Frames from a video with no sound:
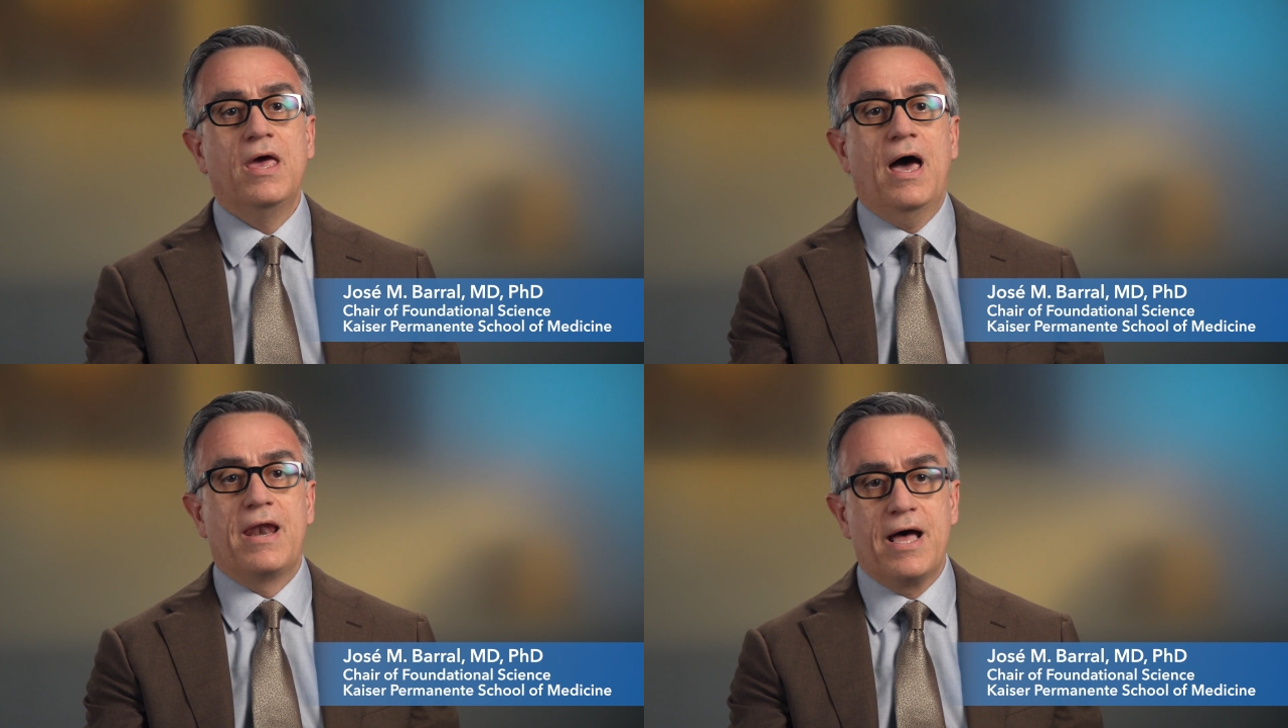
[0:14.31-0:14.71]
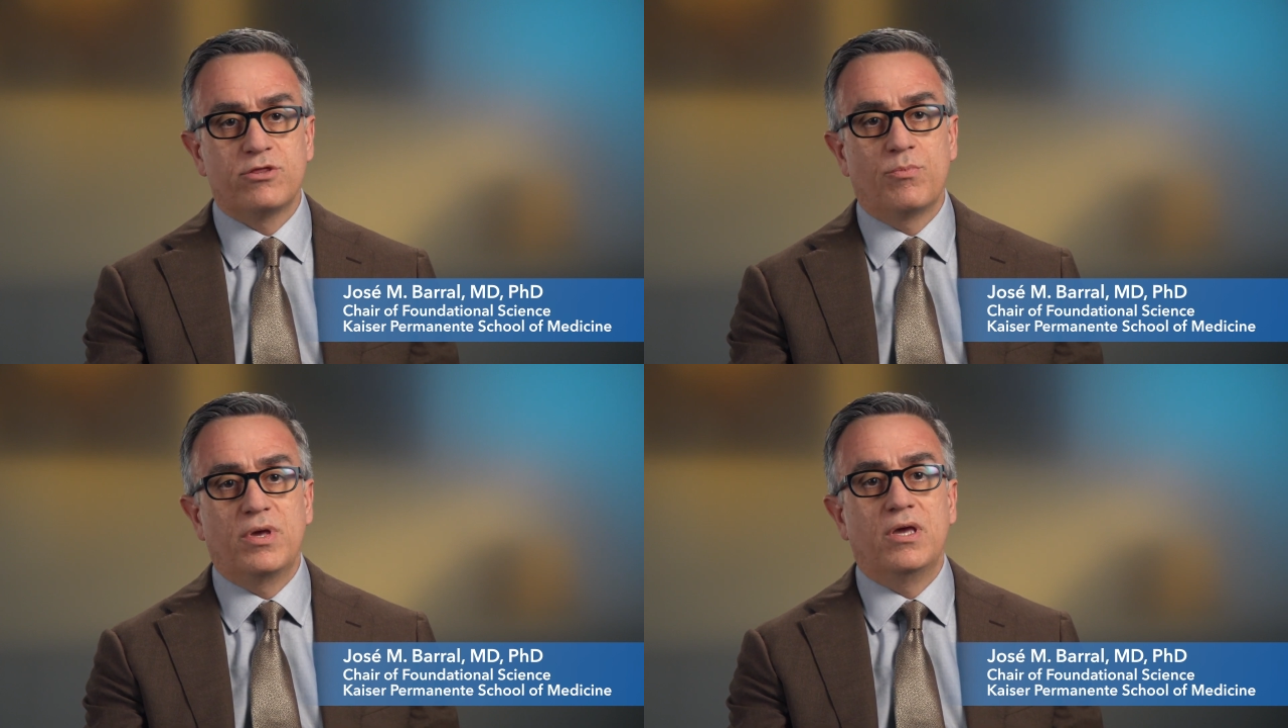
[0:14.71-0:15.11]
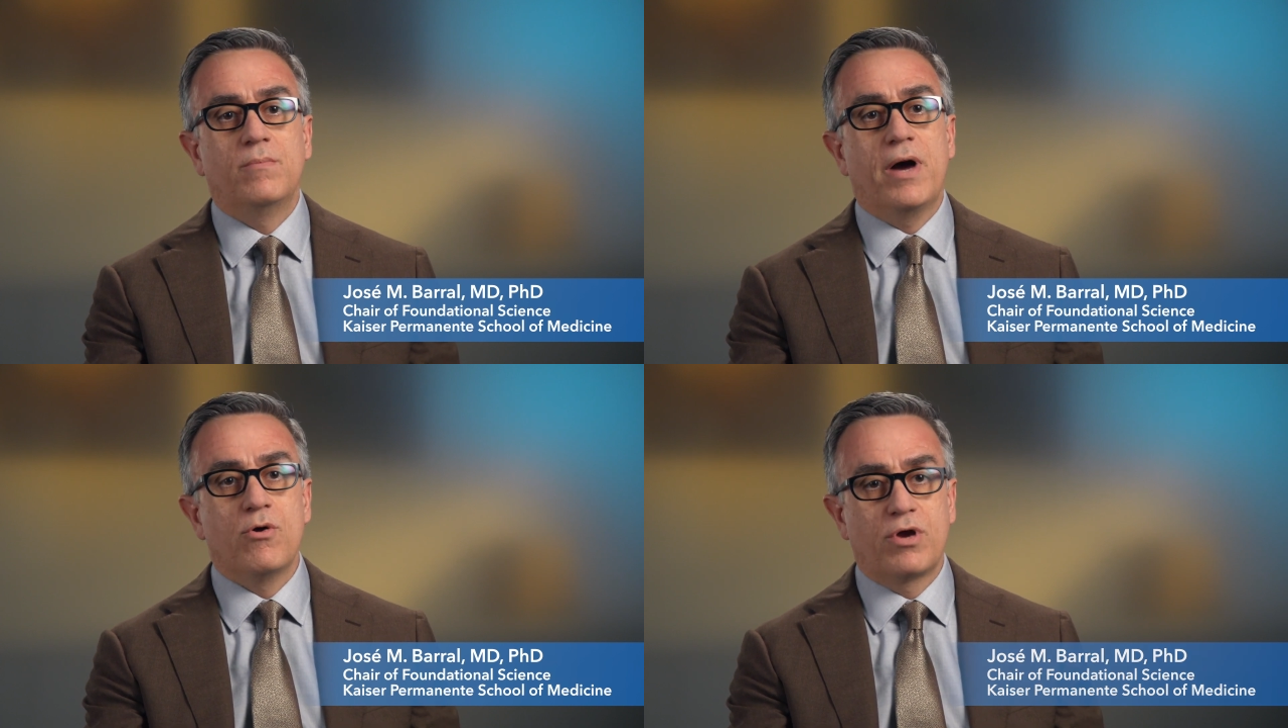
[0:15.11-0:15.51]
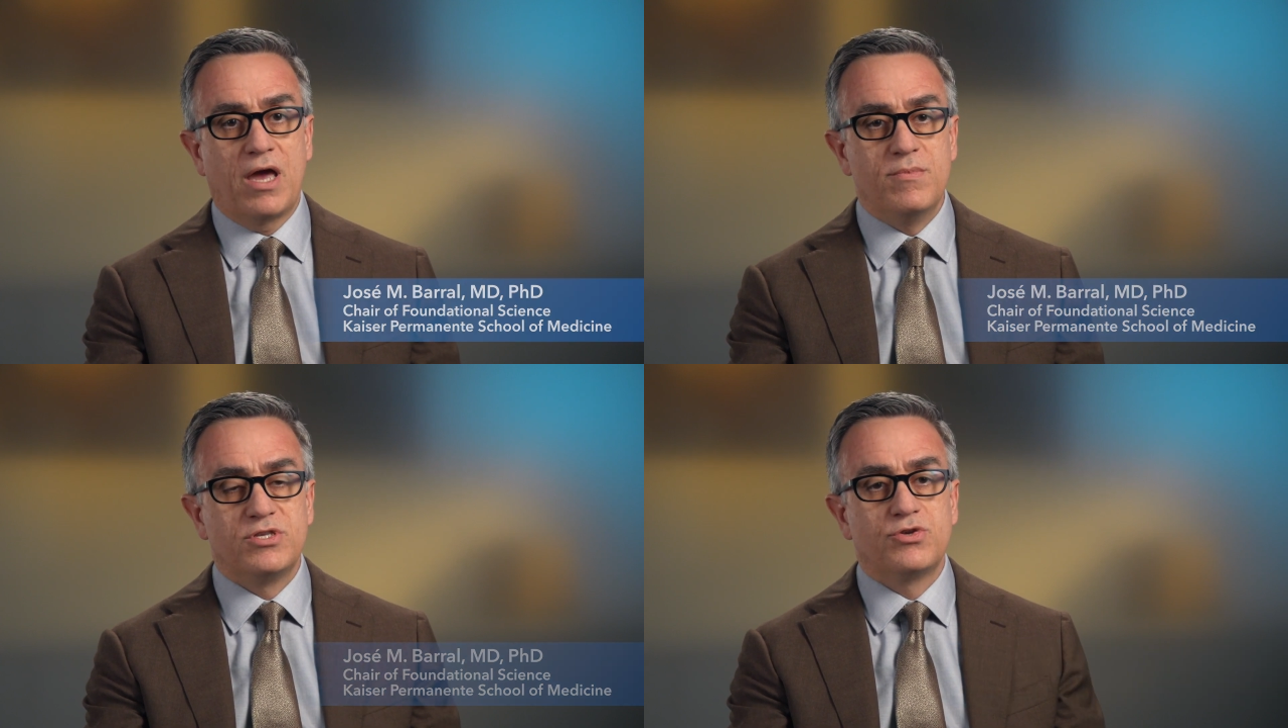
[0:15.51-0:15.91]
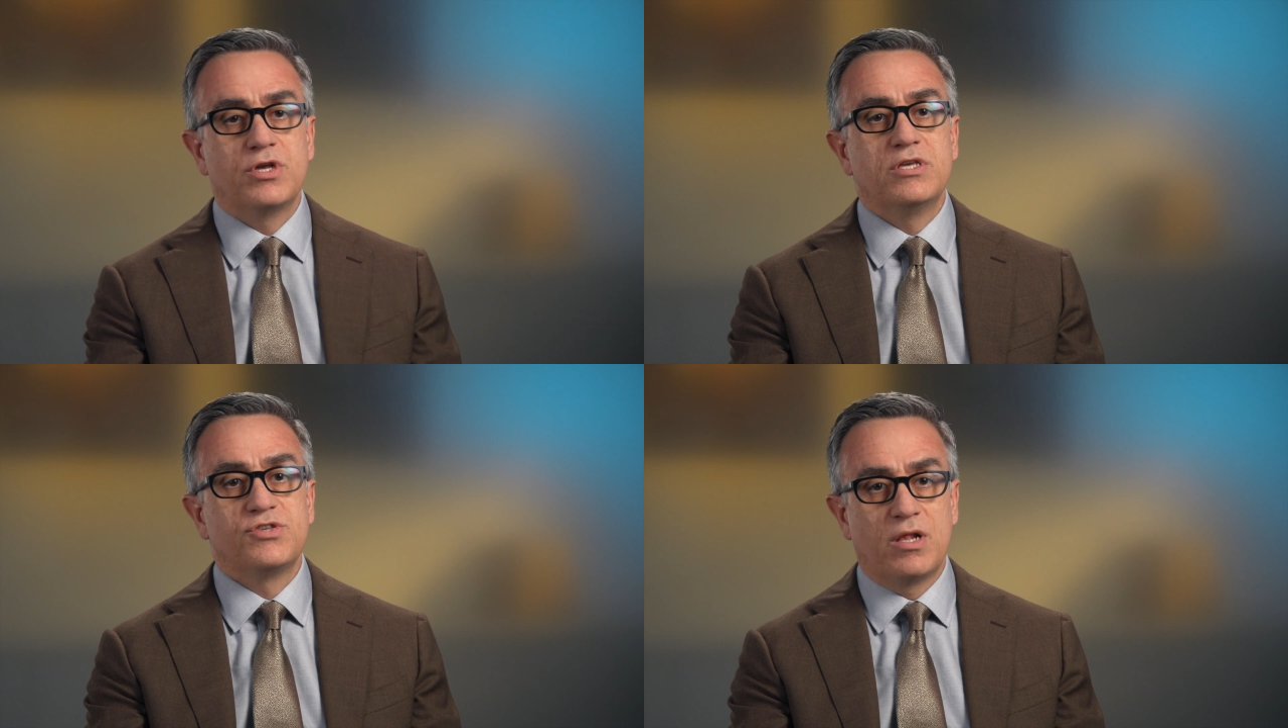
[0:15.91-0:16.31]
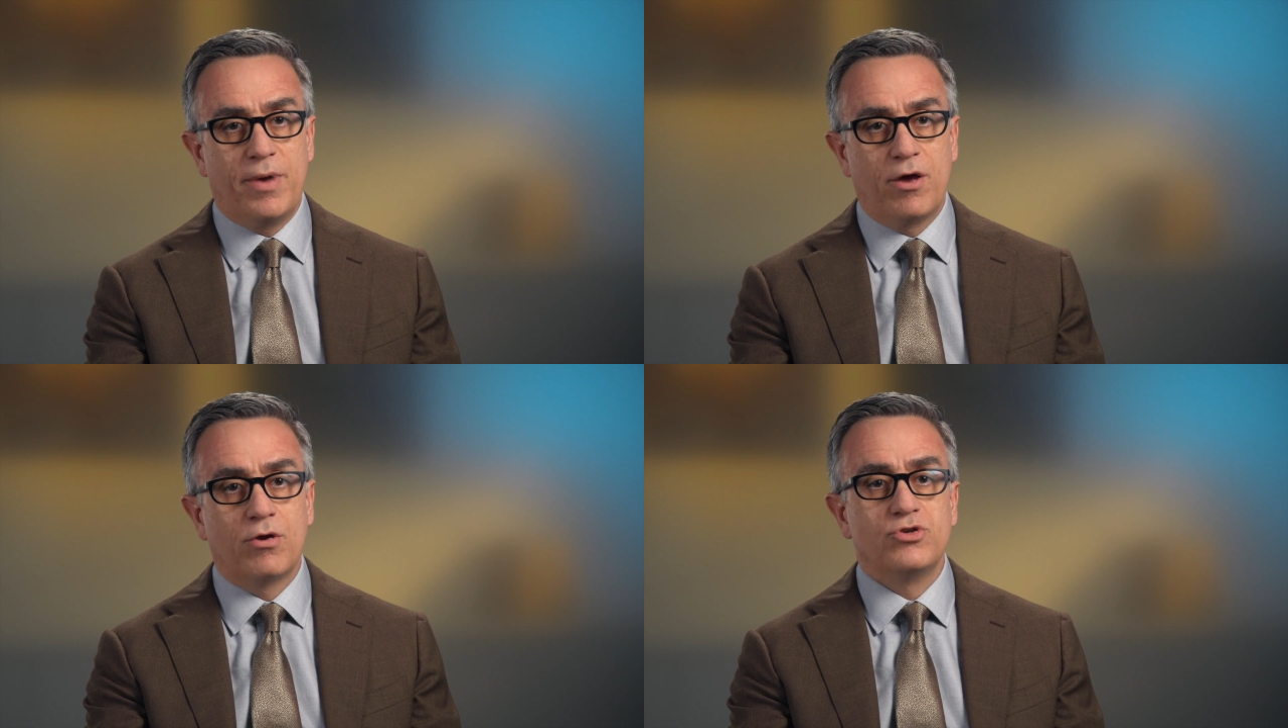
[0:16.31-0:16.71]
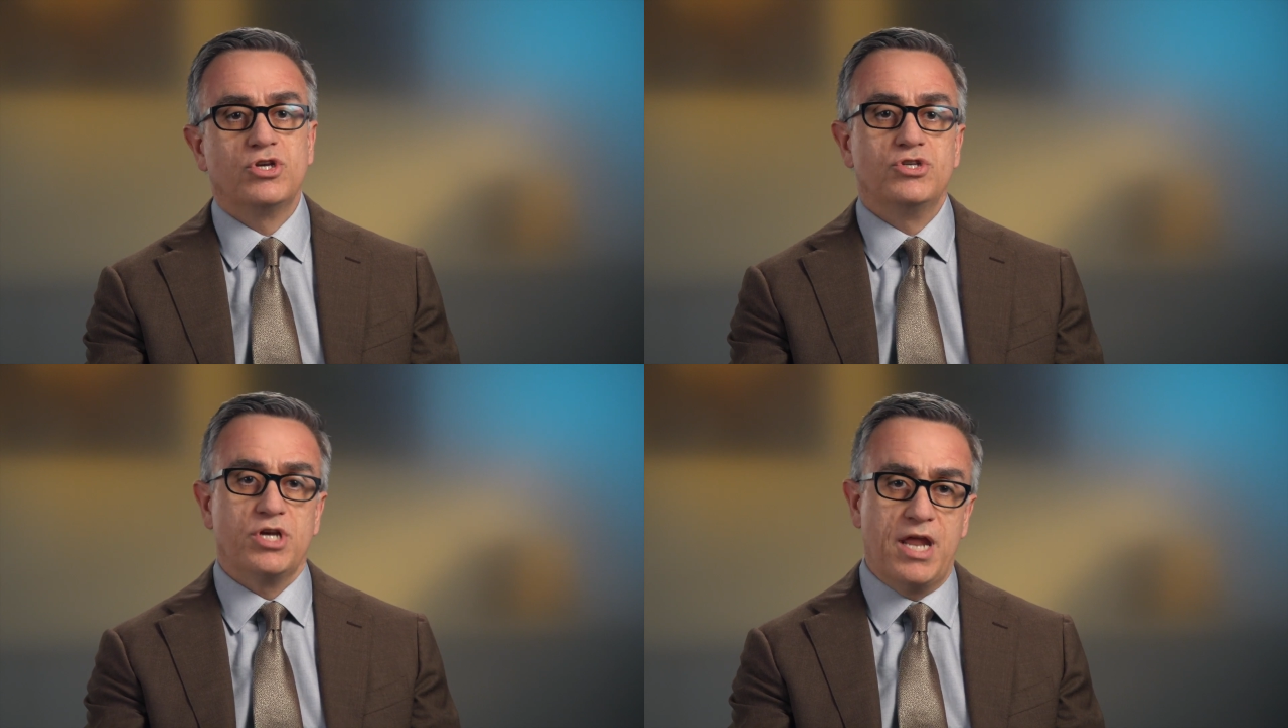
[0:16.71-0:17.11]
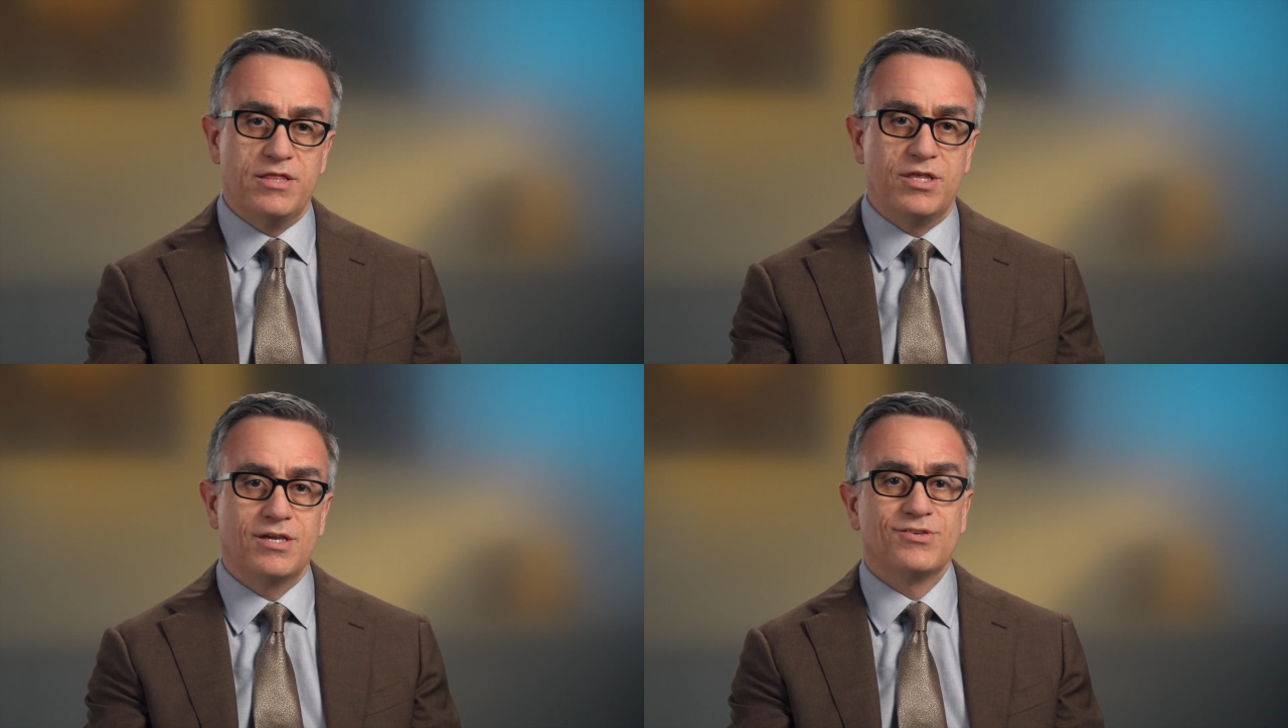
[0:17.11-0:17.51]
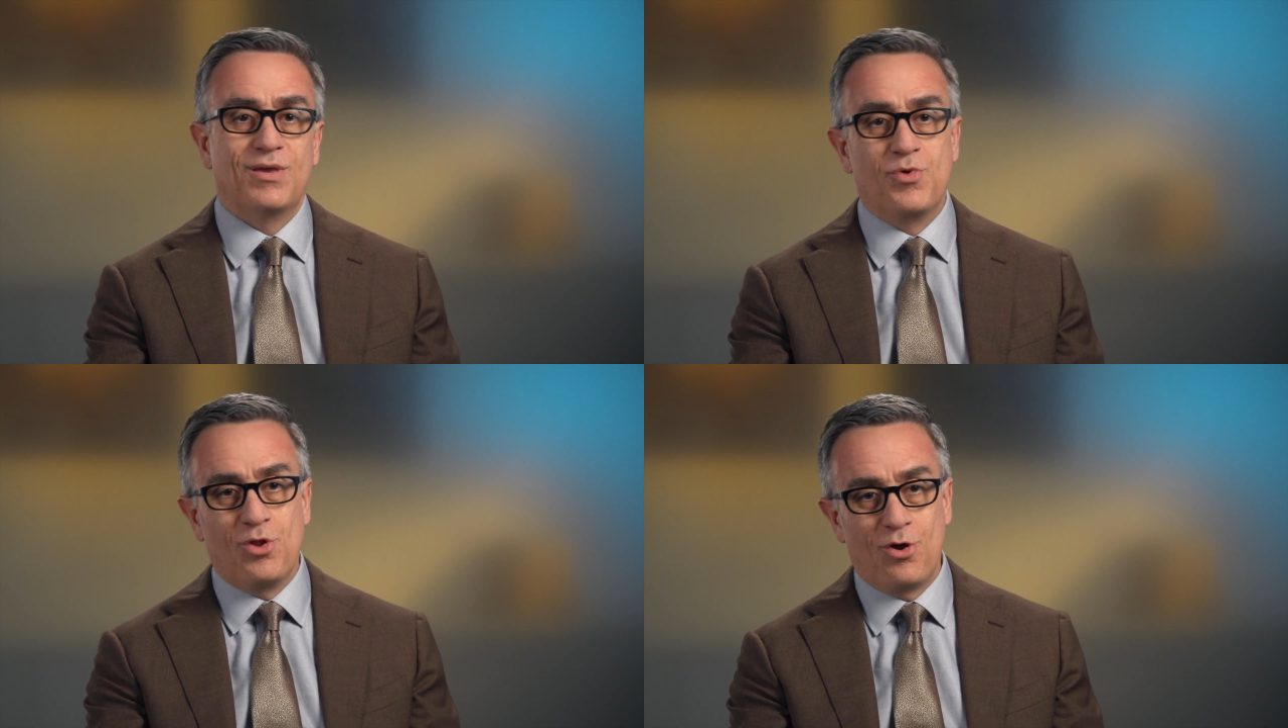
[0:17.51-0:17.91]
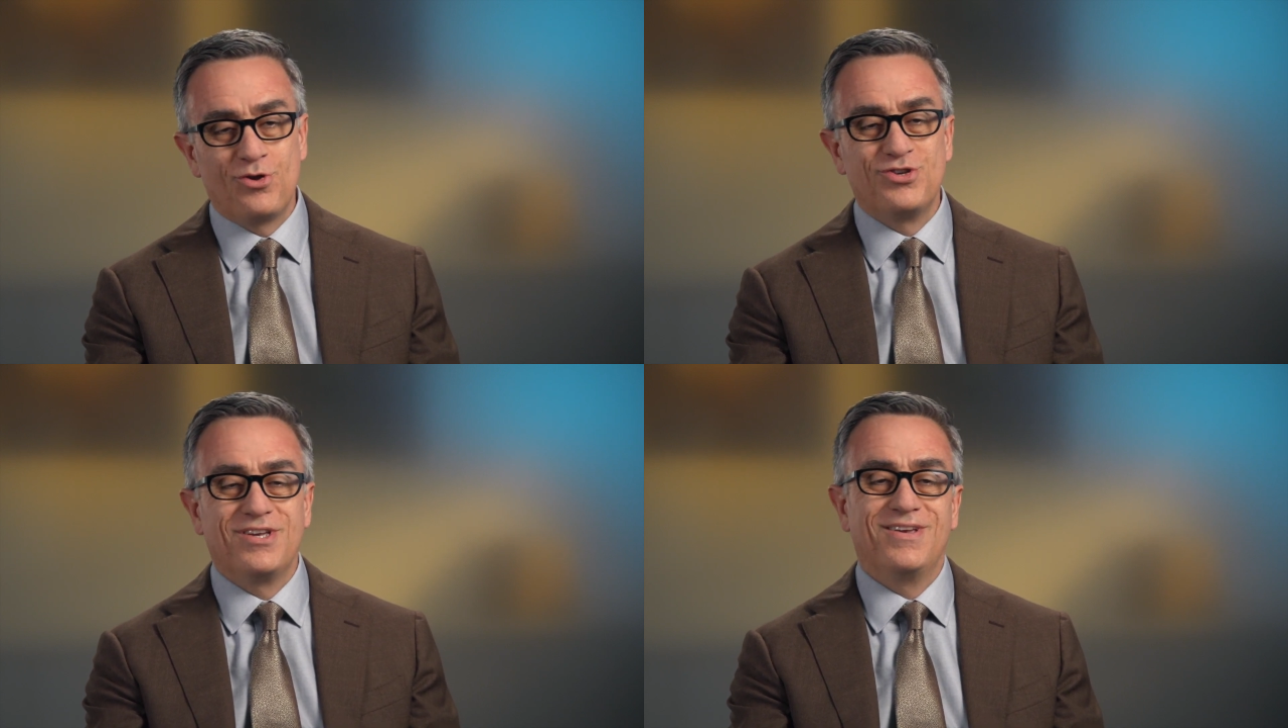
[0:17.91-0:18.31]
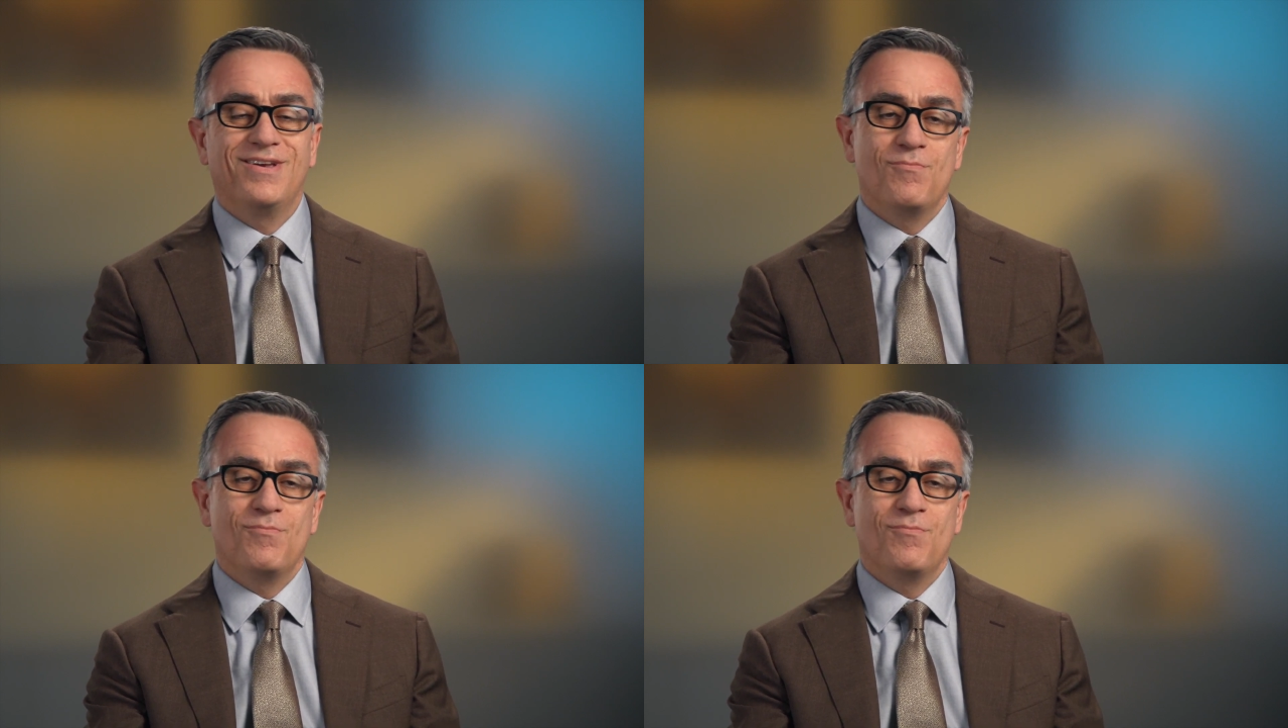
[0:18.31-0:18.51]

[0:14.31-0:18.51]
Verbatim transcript: anatomy, biochemistry, cell biology, genetics, immunology,